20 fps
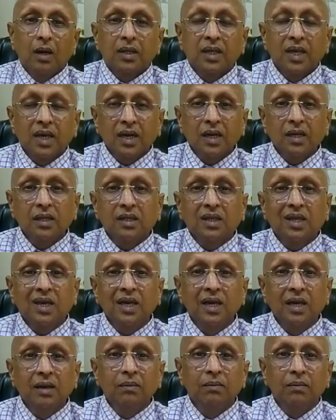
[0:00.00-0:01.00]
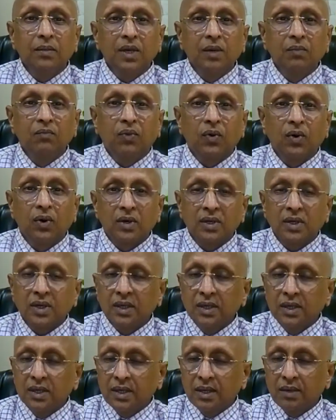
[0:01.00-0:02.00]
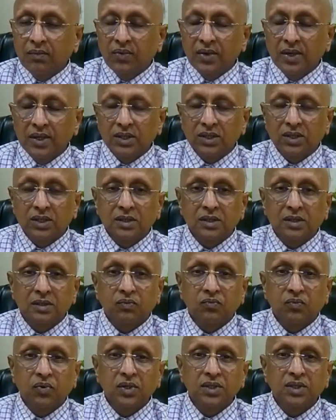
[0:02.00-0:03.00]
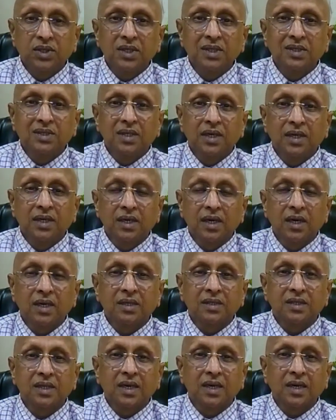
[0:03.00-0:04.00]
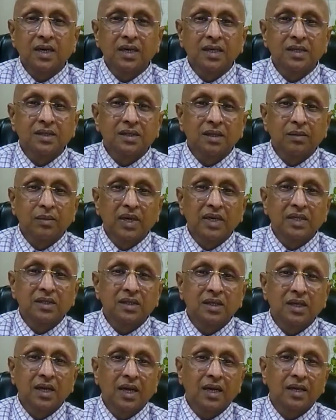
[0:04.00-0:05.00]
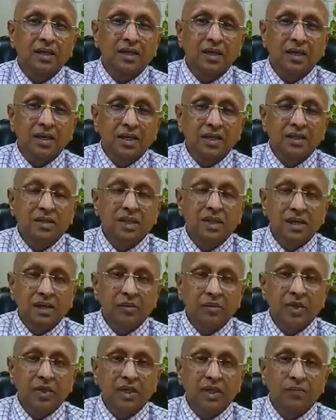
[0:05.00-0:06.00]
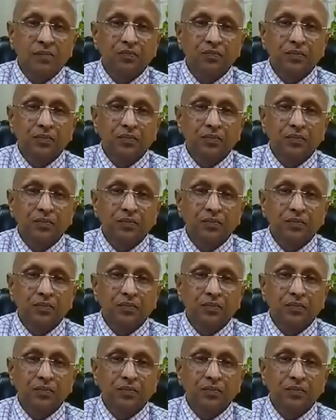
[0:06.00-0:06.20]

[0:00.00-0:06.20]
There are three important definitions. First is the drug, second is the medicine, and third is the remedy.